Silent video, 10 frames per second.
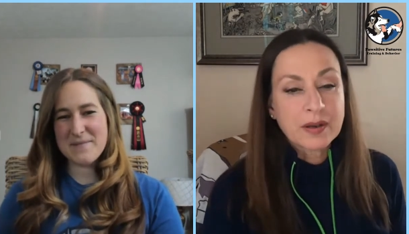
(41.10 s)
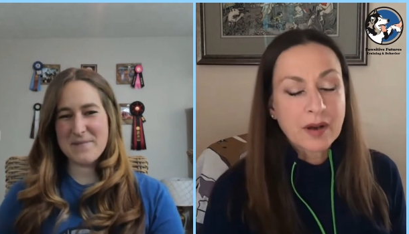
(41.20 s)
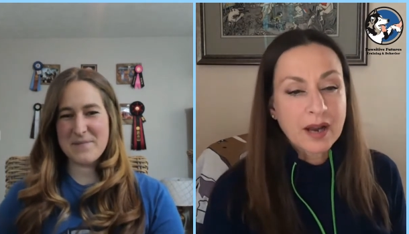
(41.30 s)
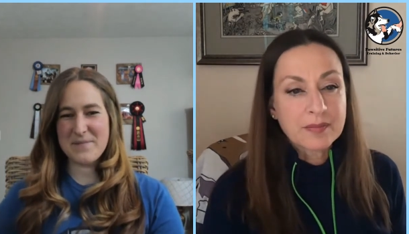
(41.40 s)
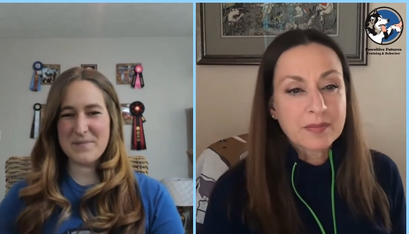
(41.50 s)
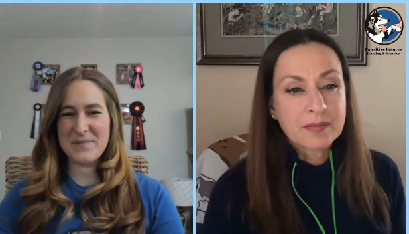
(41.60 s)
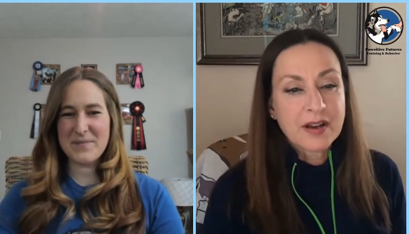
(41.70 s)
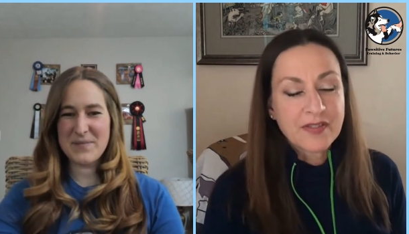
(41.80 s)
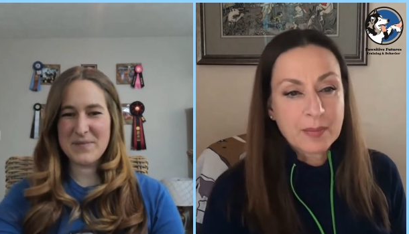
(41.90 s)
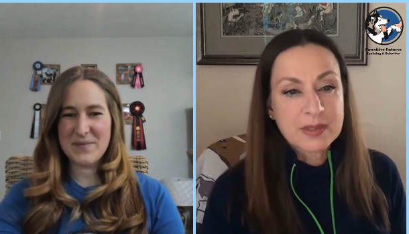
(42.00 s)
Speaker 1: I, my
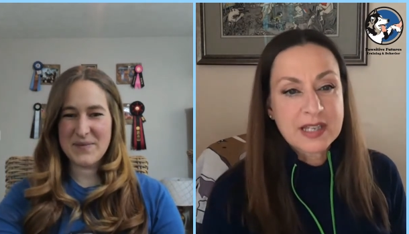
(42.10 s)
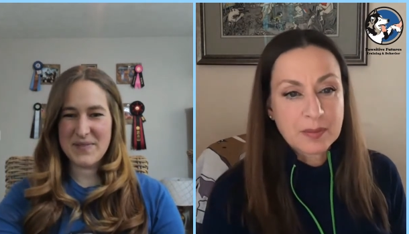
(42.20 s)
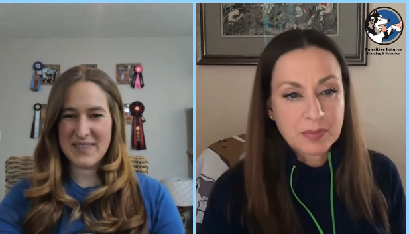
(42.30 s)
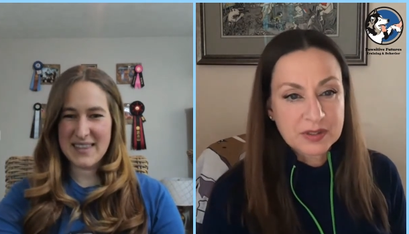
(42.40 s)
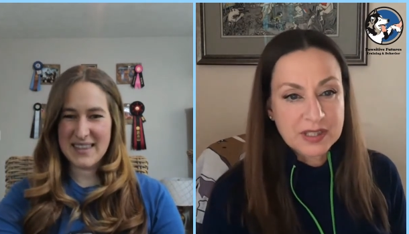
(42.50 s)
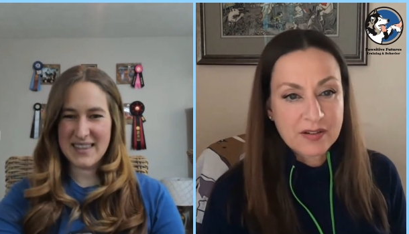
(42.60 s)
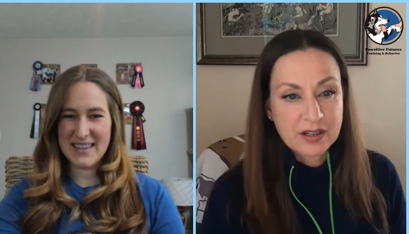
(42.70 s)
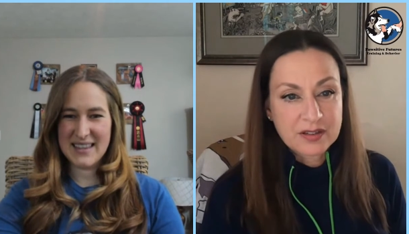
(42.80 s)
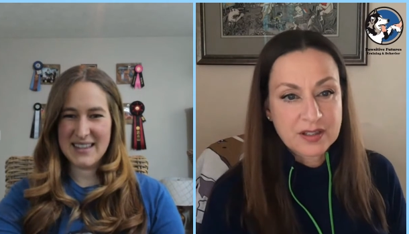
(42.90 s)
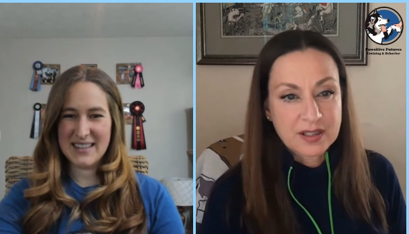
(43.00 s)
family's had bull
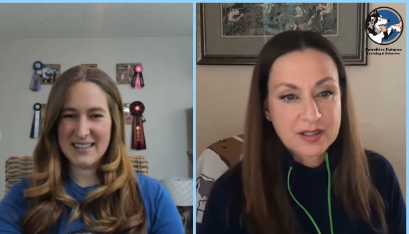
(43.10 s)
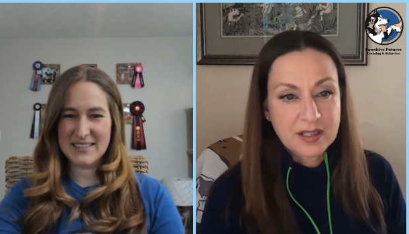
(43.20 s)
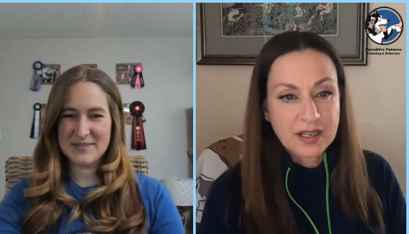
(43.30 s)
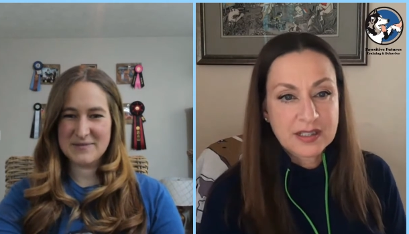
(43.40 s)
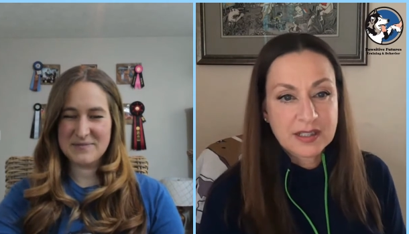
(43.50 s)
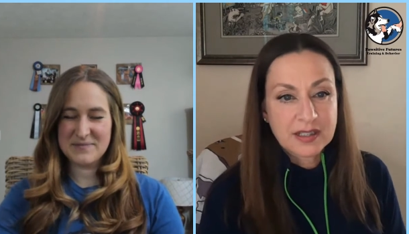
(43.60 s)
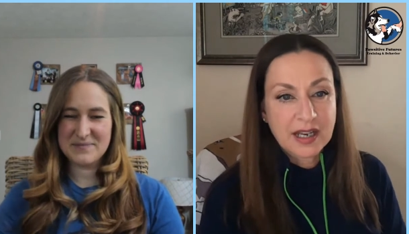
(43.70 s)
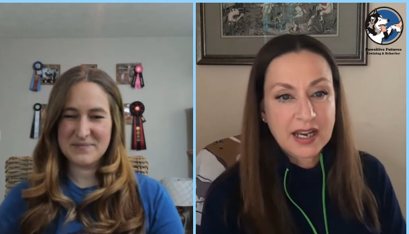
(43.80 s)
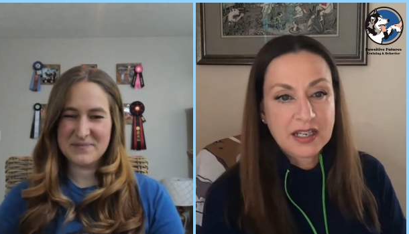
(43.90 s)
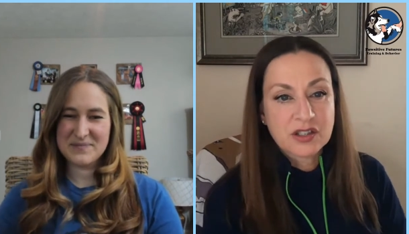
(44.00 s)
terriers since
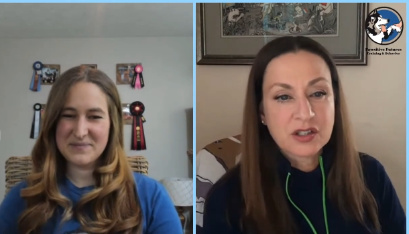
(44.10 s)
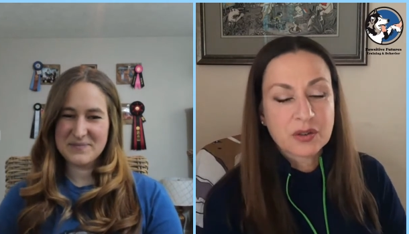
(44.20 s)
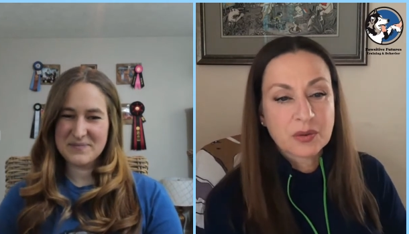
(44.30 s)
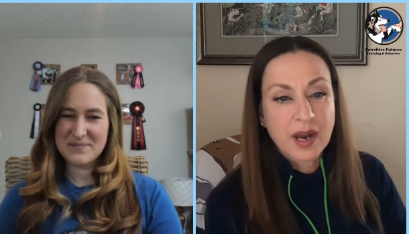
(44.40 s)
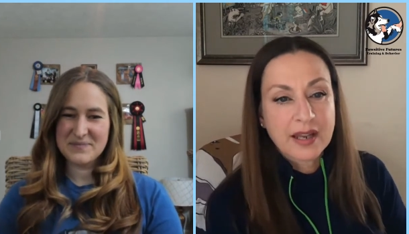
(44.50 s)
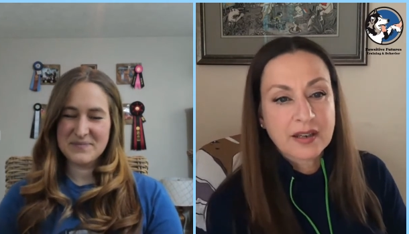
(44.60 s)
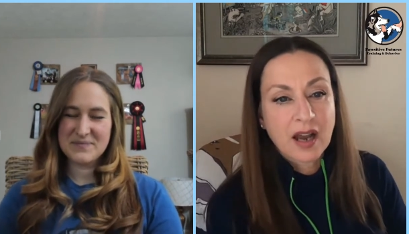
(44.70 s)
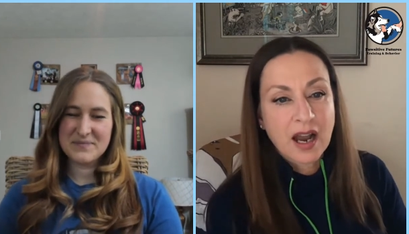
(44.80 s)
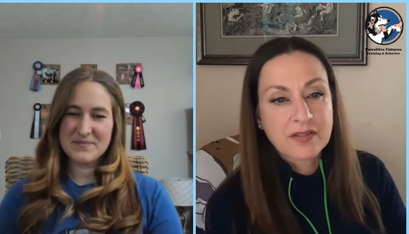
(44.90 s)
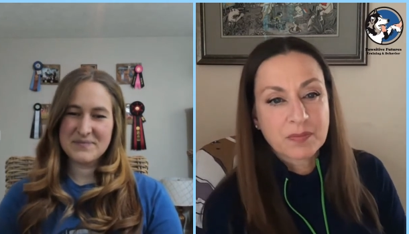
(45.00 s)
1982, and
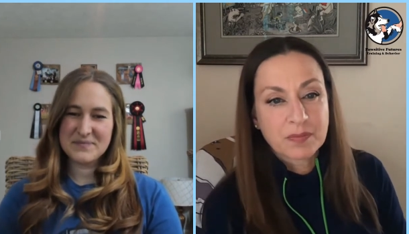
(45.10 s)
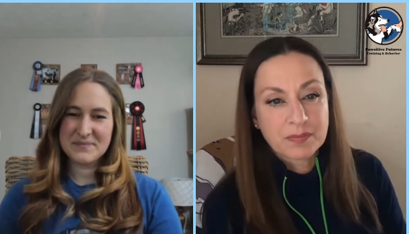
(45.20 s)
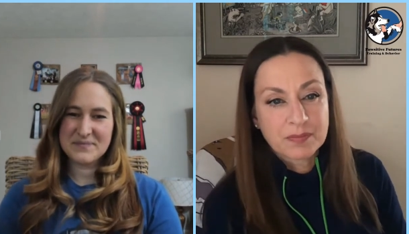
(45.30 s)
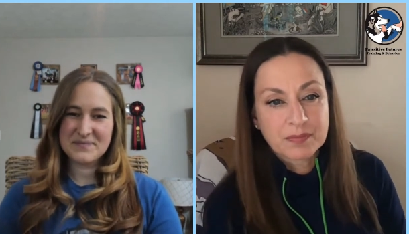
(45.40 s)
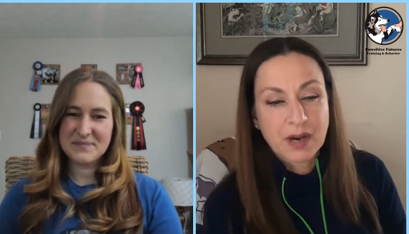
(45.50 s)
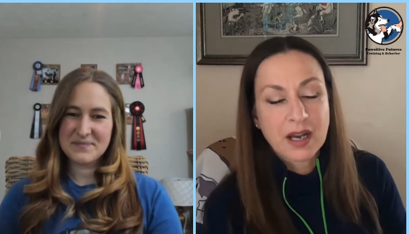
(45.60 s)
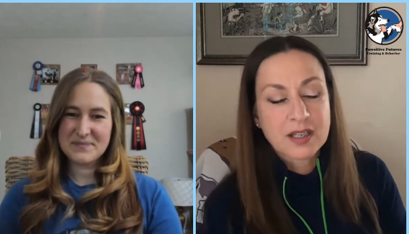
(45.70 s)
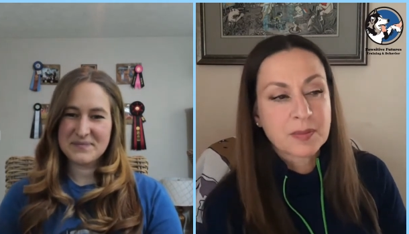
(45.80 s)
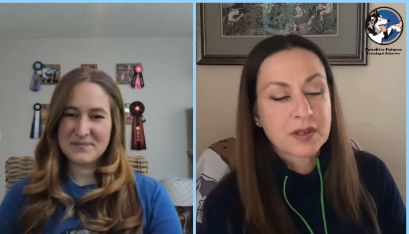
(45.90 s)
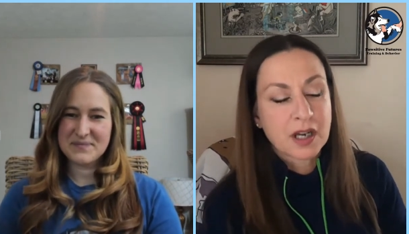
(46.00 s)
I've my
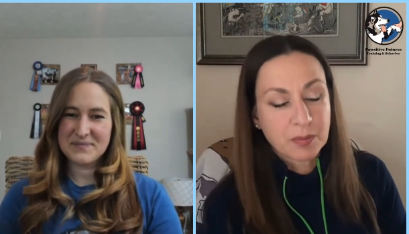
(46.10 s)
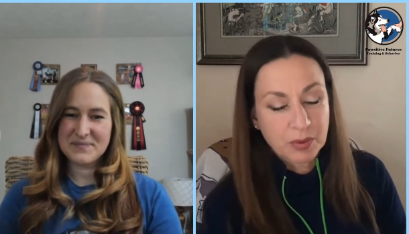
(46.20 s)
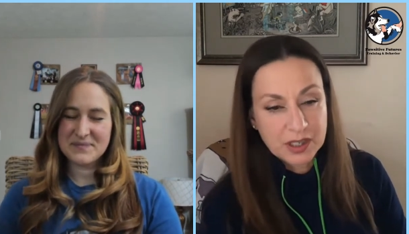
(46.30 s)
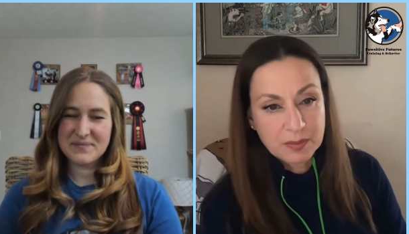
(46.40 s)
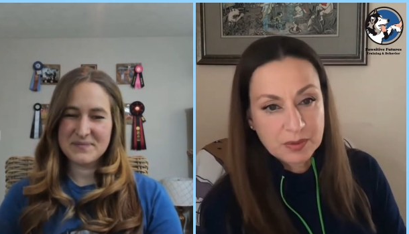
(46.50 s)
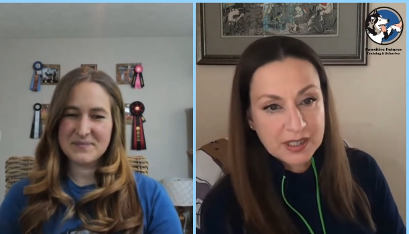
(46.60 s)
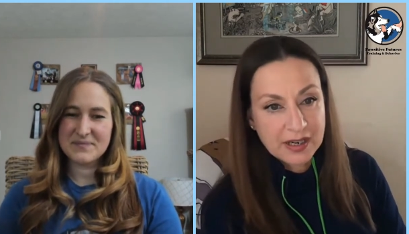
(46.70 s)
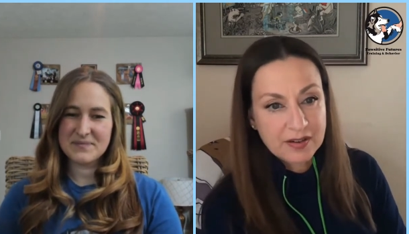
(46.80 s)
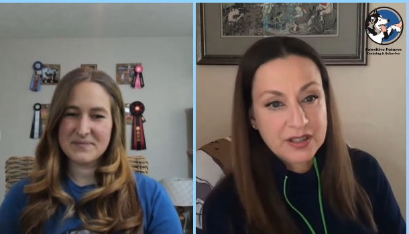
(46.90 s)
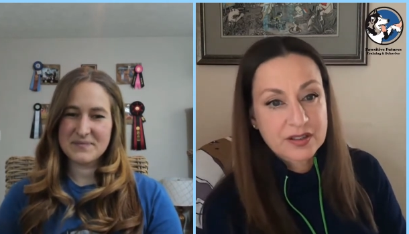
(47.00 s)
husband and I breed bull
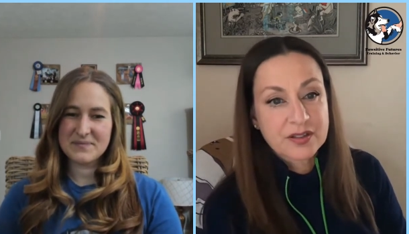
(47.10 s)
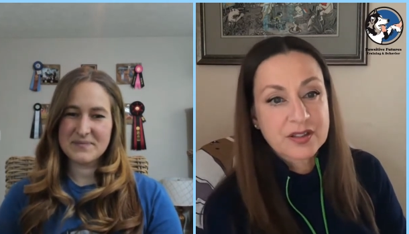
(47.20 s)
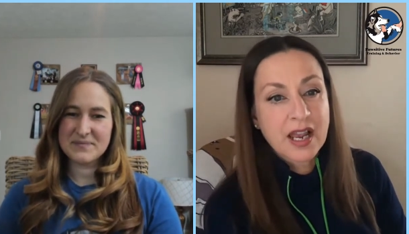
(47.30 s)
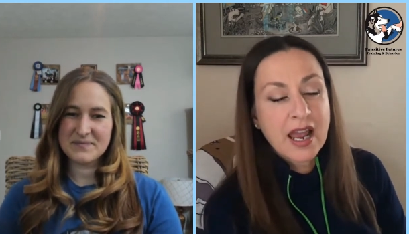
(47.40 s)
terriers,